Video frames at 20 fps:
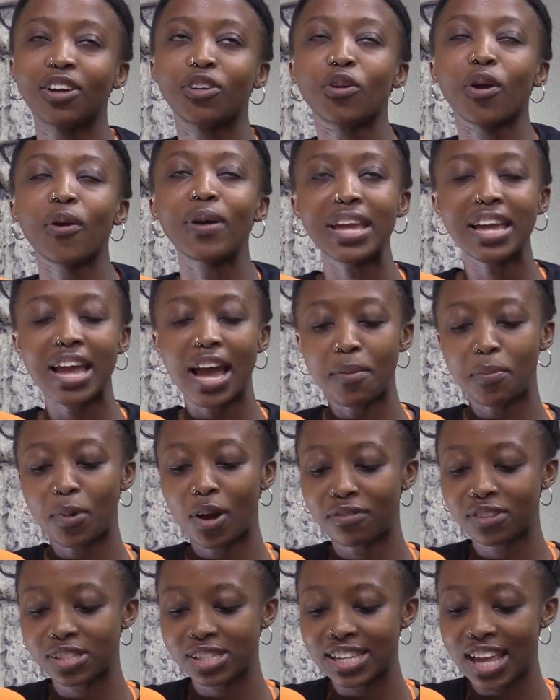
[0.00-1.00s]
Growing up,
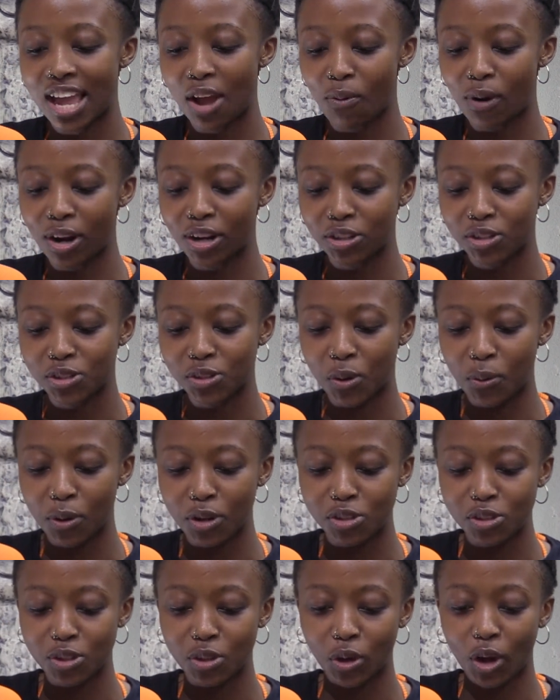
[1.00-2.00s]
obviously I wanted to go
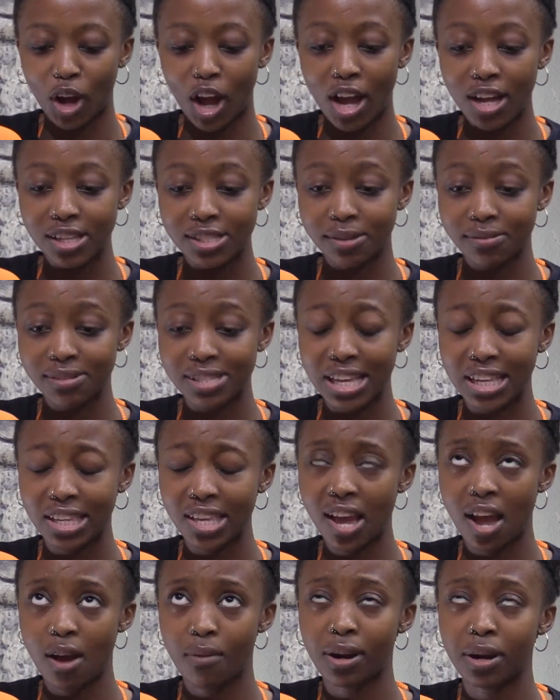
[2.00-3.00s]
into the arts. I was like,
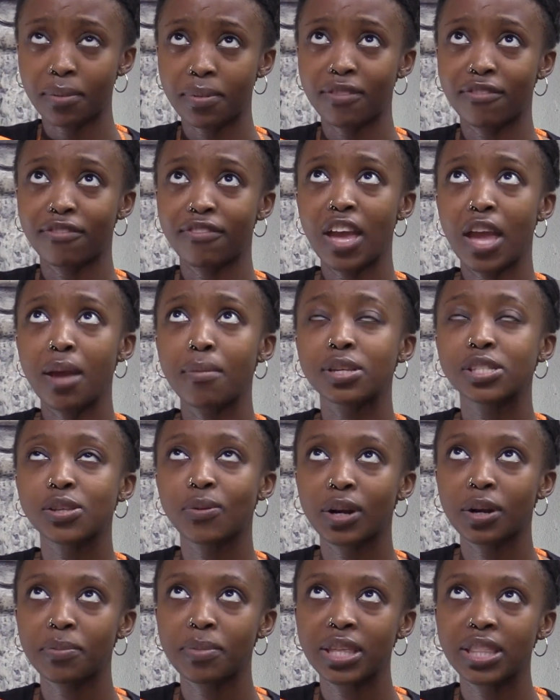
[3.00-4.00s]
I want to be famous, I
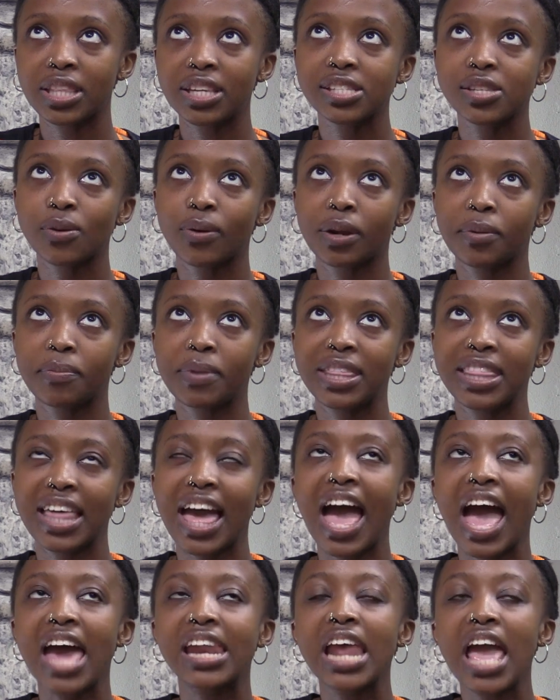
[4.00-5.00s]
want to be this, I want to be
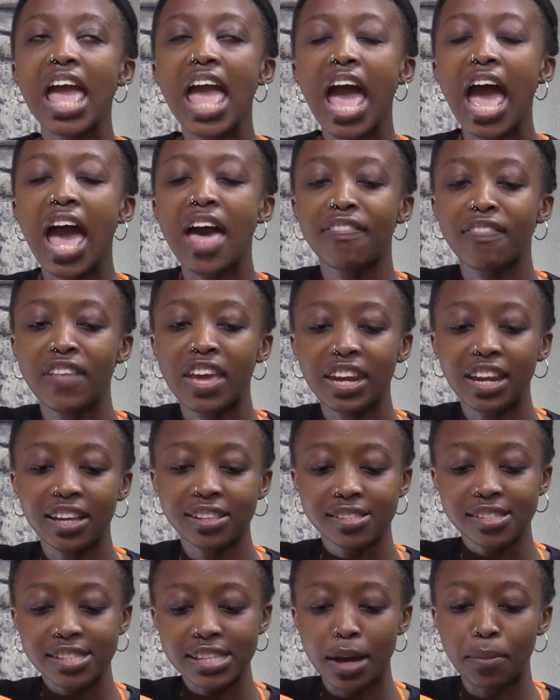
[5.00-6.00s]
that. And then
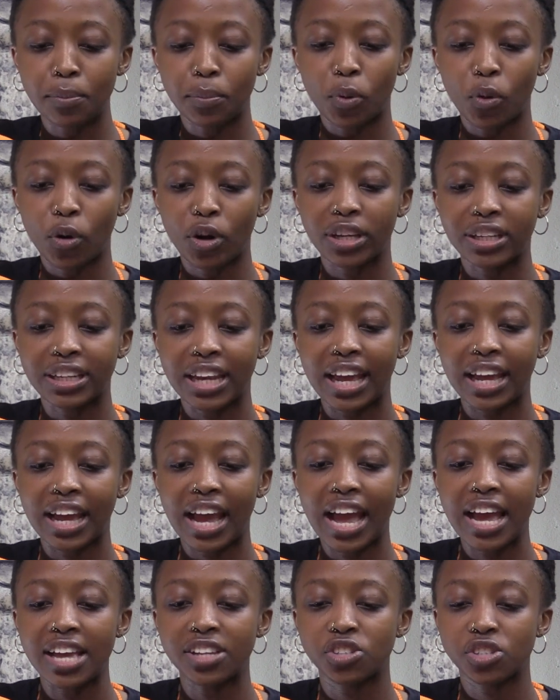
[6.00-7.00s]
at some point,
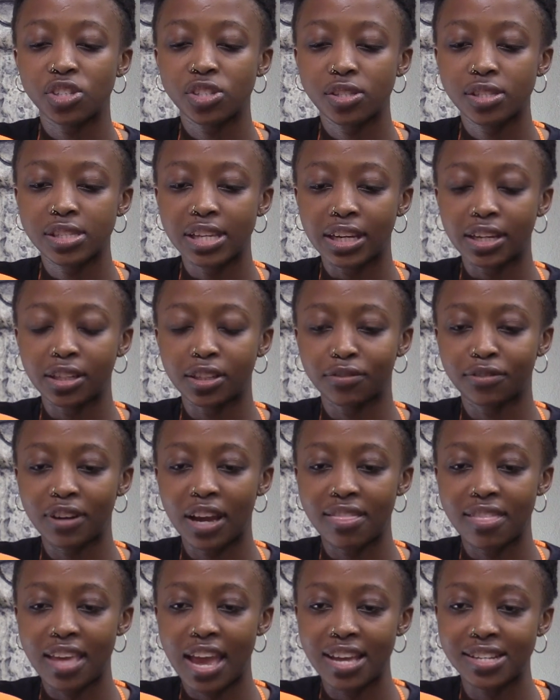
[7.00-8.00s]
I just
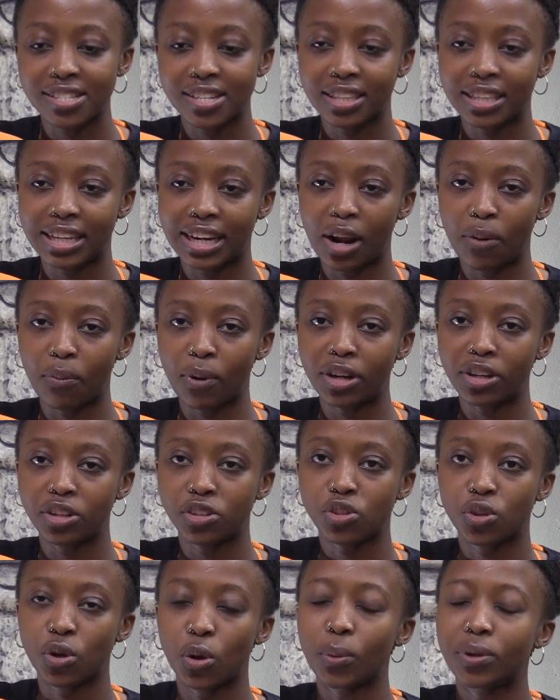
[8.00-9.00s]
solidified the idea that I wanted
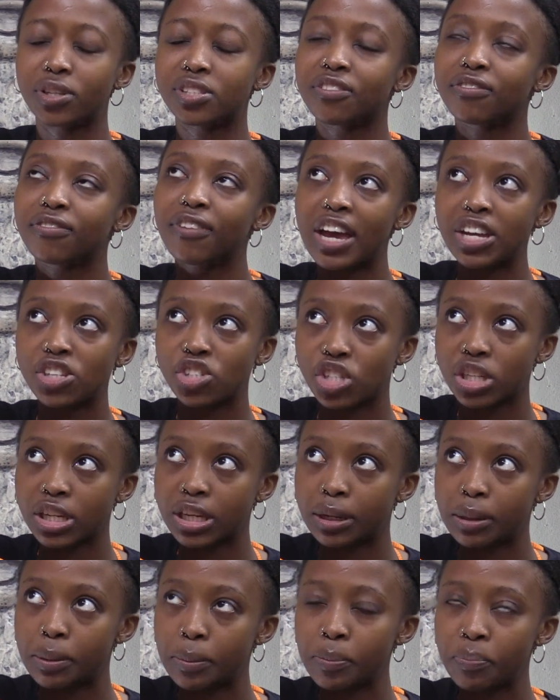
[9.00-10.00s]
to go into
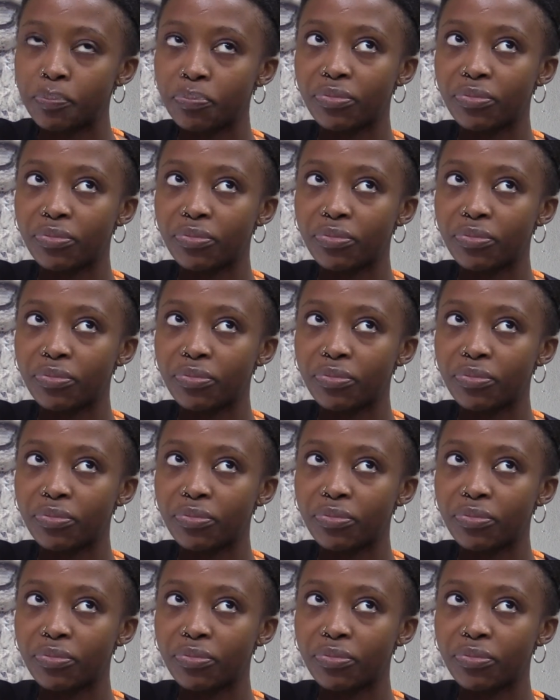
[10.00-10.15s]
fashion.